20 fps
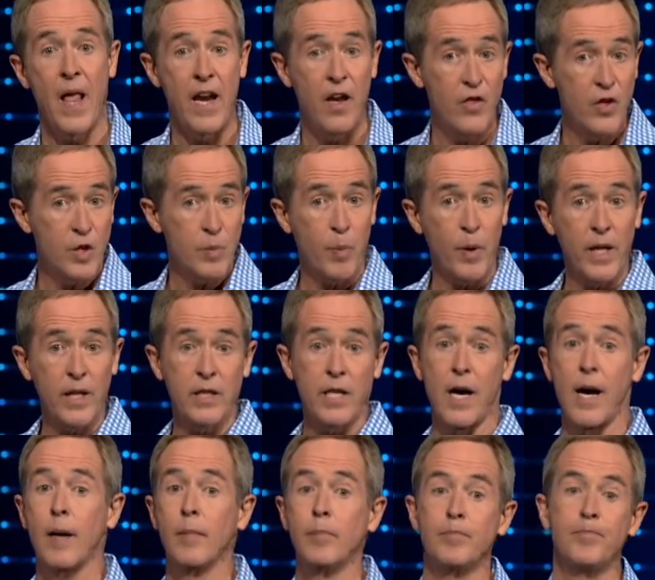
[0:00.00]
And in the
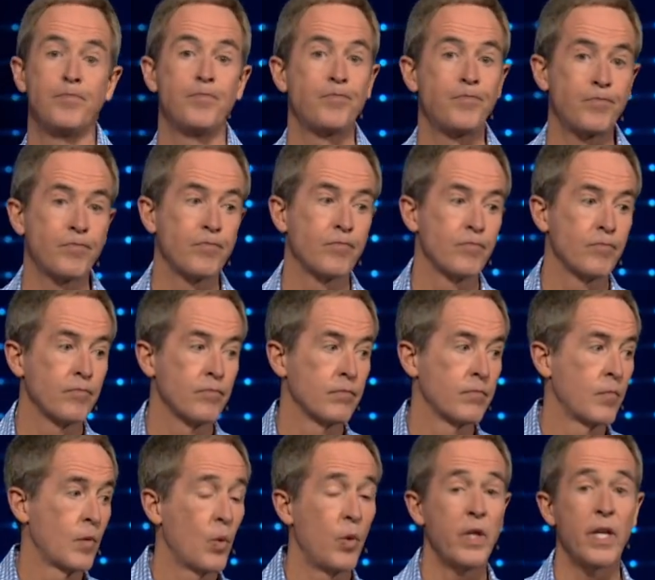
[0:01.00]
springtime,
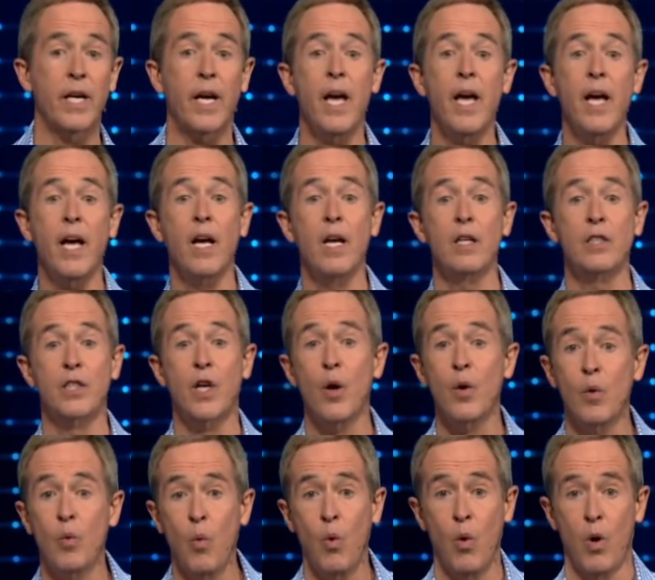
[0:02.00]
when the kings go
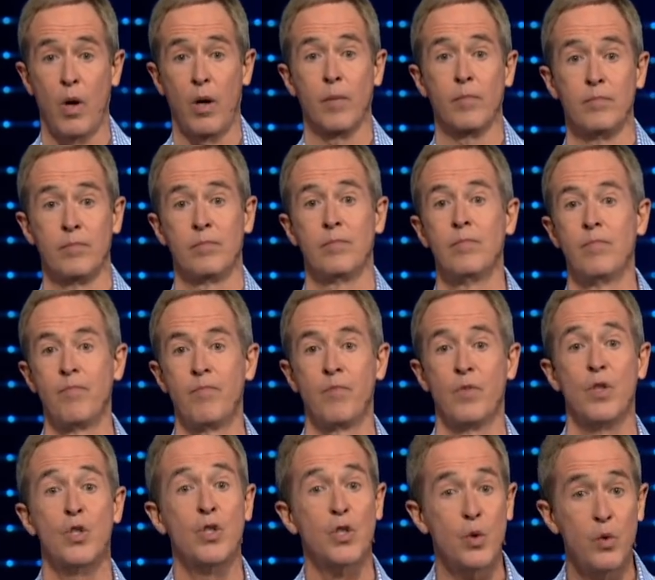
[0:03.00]
to war,
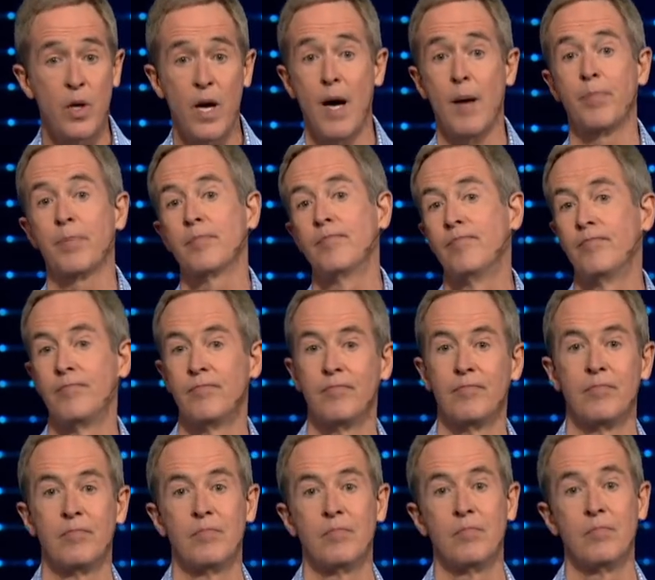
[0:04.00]
suit up
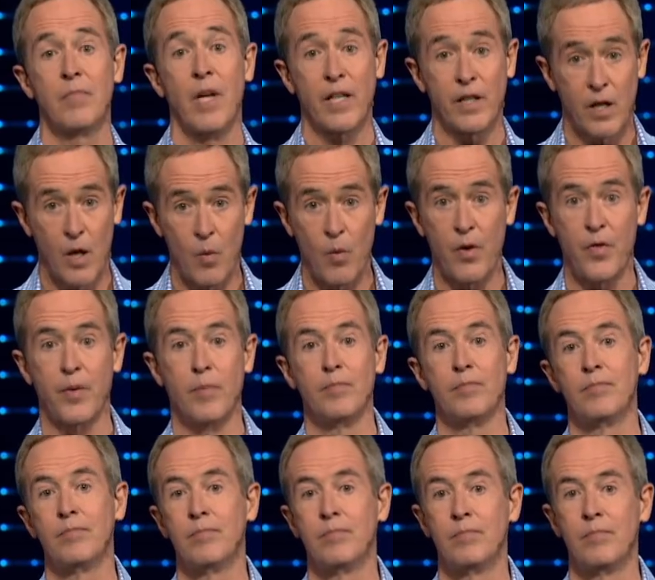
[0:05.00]
and go with
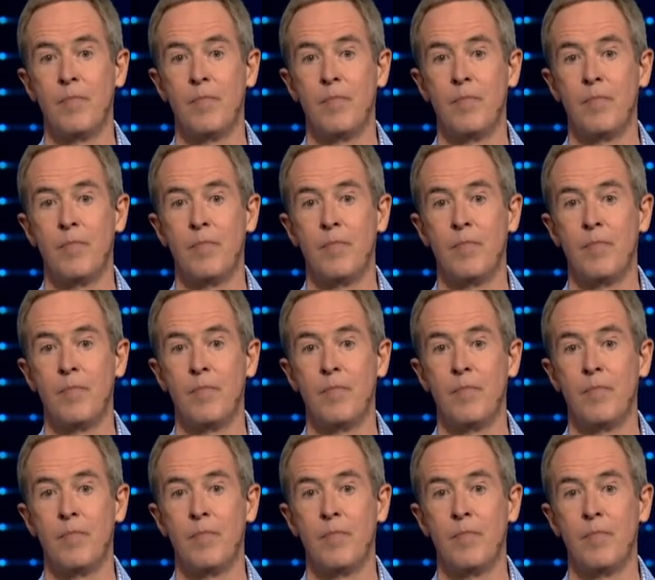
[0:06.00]
them.